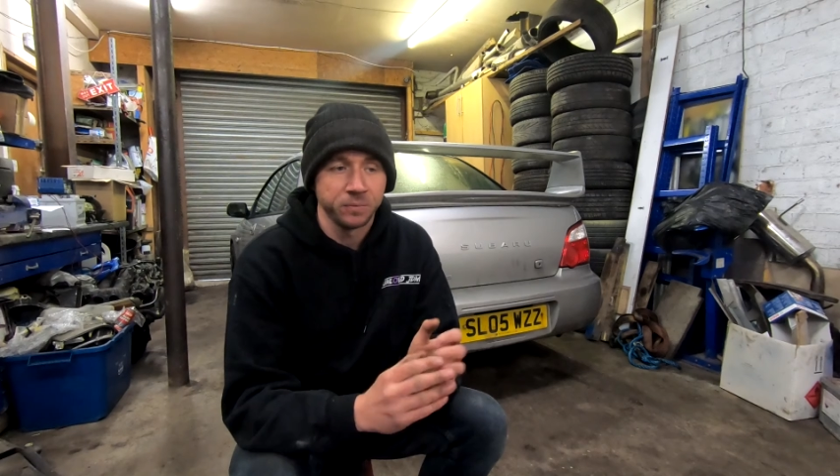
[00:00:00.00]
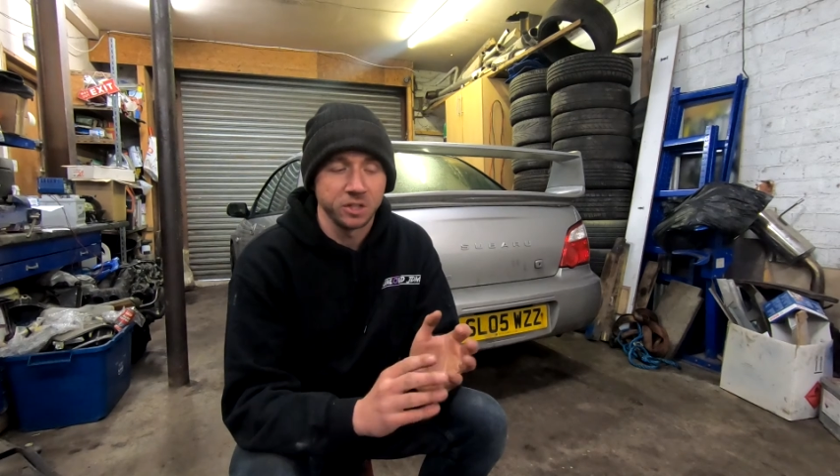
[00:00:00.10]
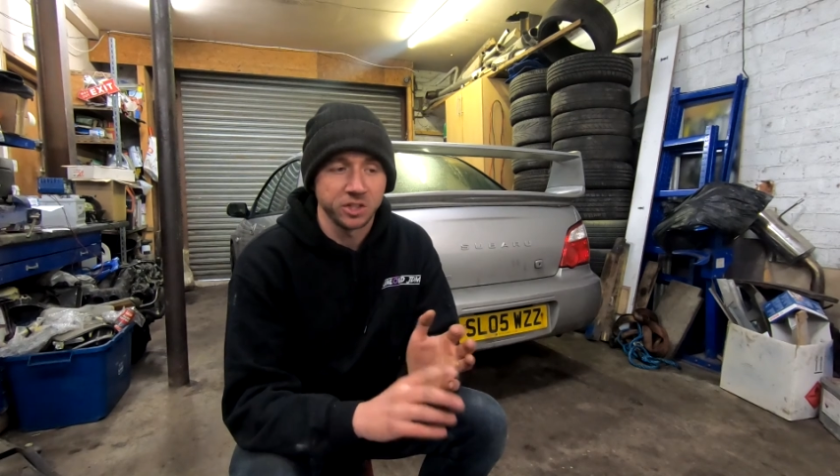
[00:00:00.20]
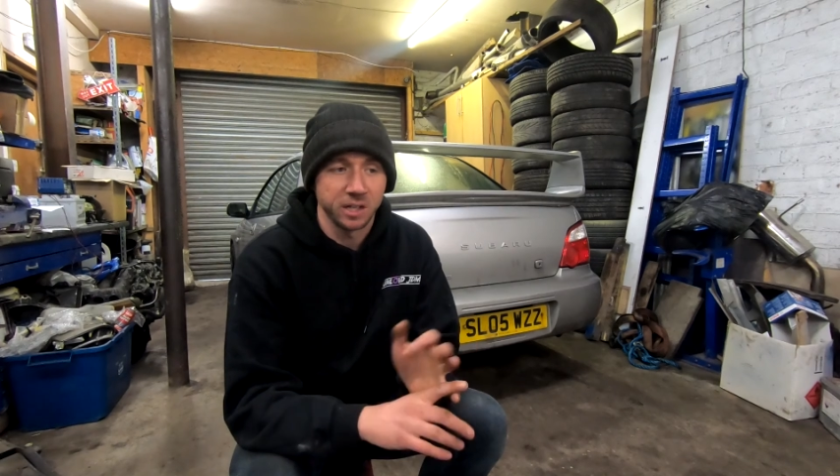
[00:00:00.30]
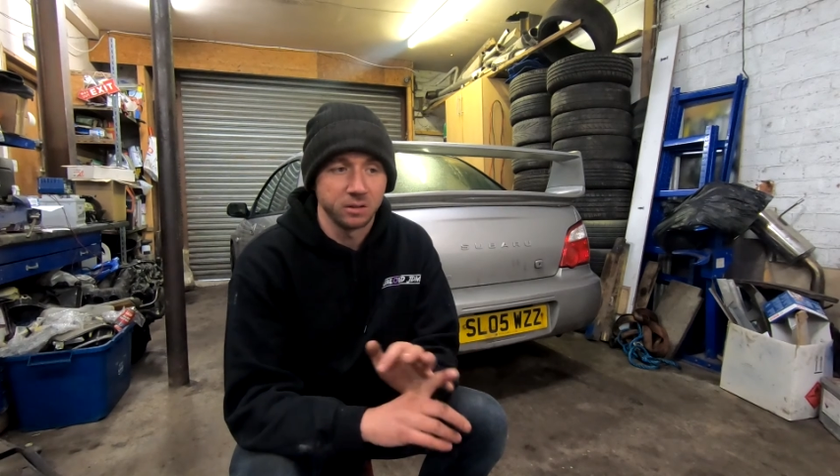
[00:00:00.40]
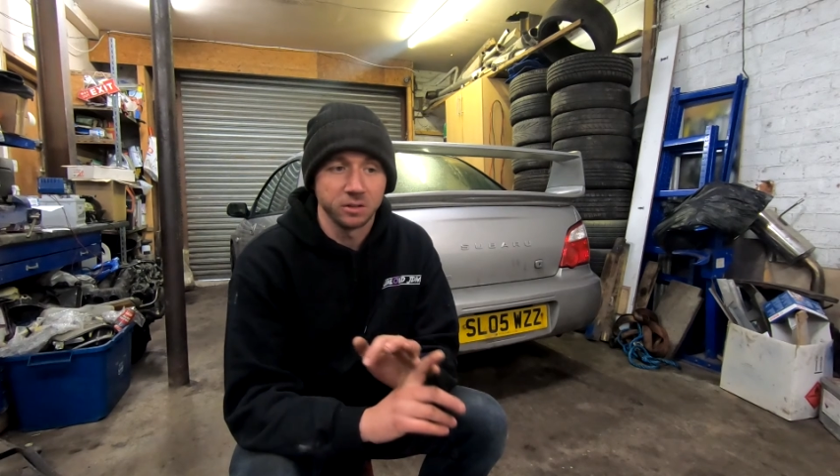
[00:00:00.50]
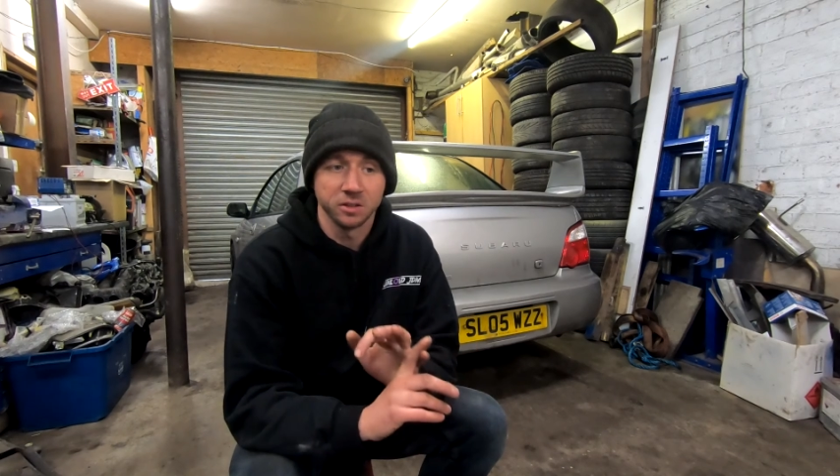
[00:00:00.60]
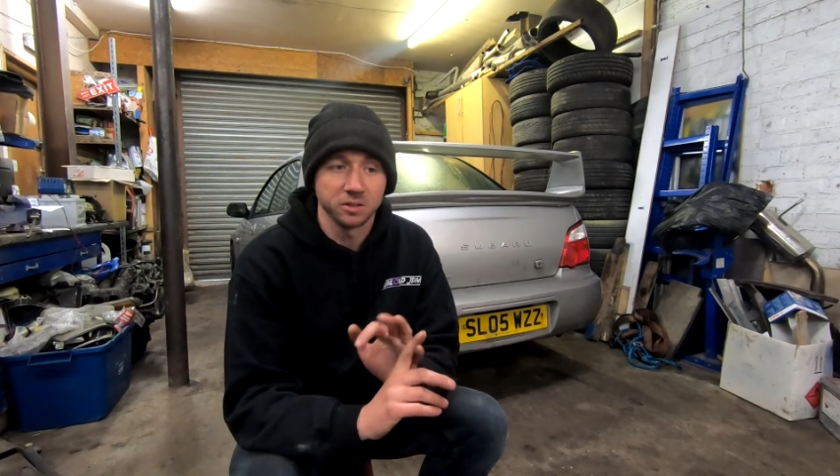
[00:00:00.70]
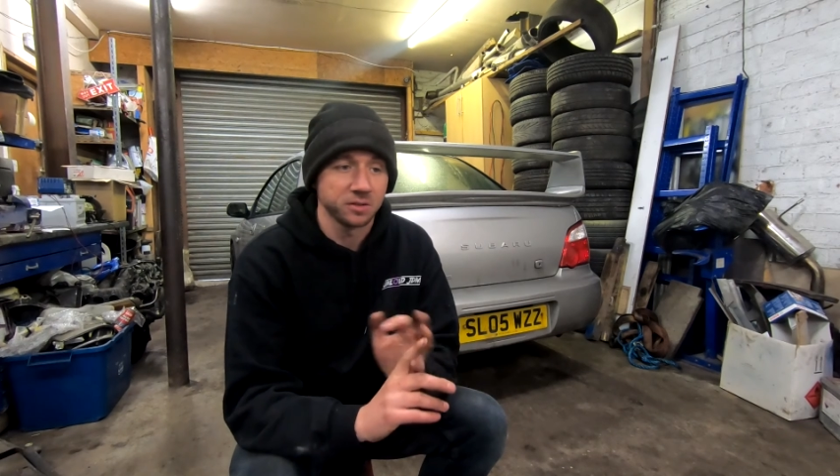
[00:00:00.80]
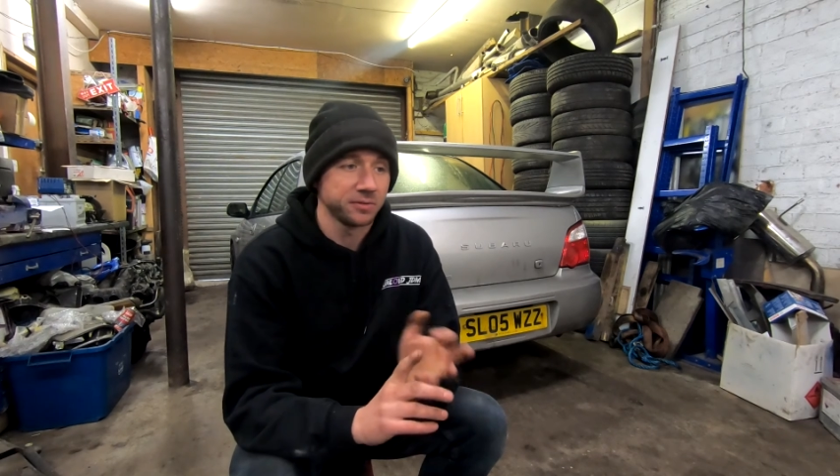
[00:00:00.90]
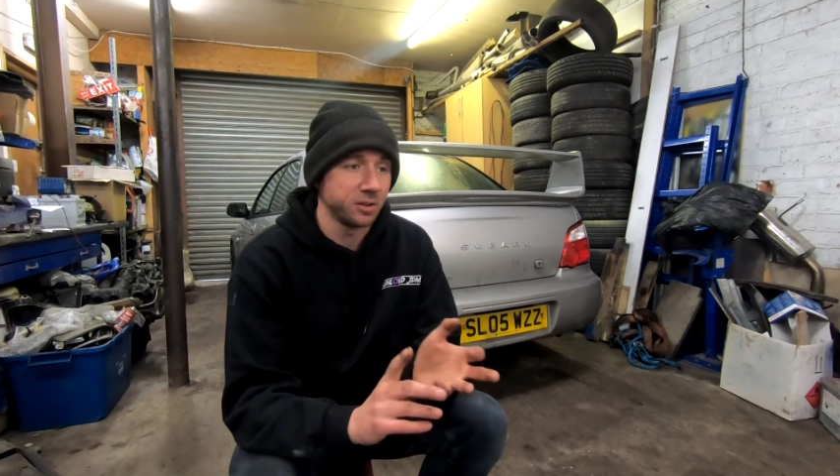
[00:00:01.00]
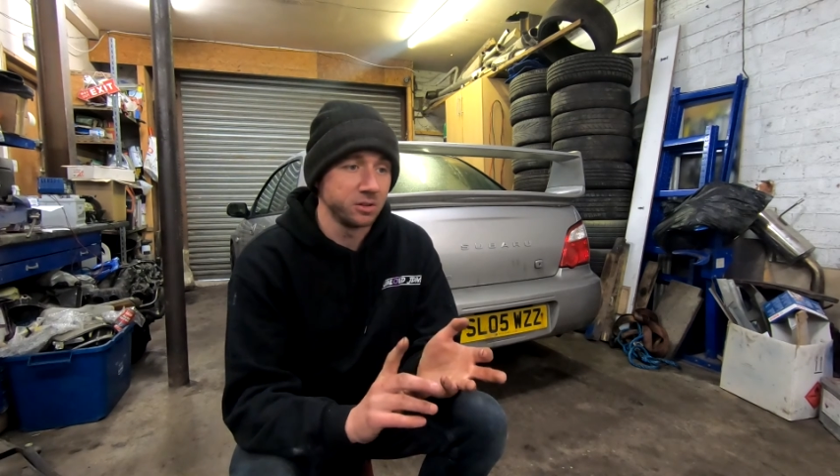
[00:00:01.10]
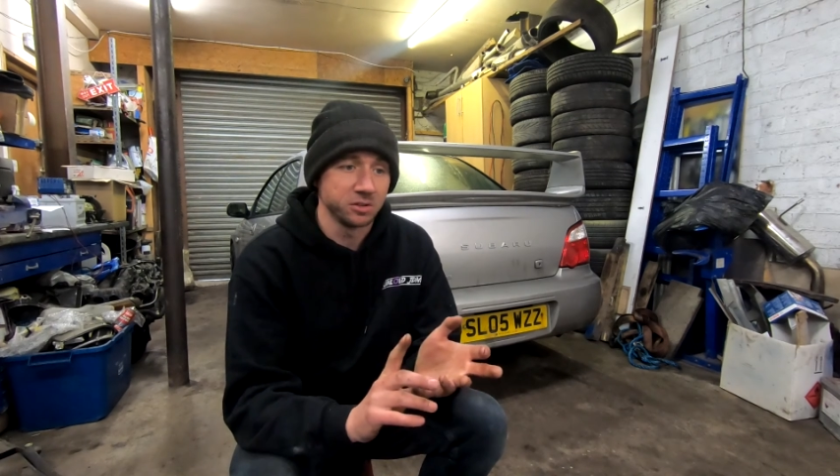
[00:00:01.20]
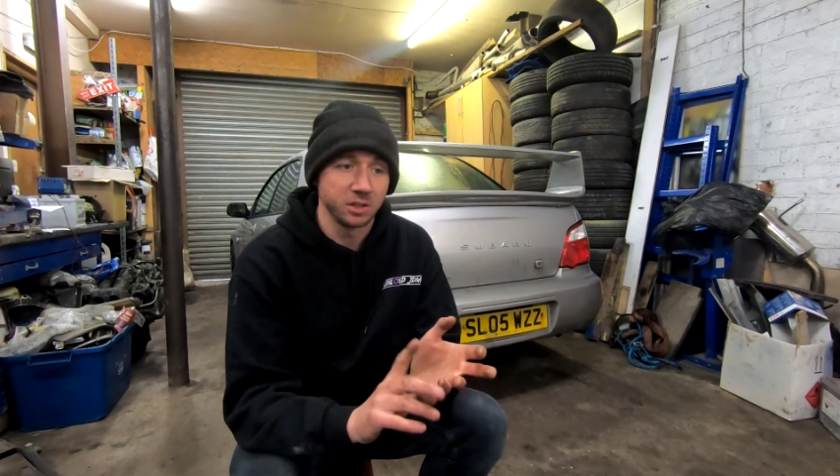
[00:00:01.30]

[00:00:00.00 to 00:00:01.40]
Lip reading: the channel goes, as far as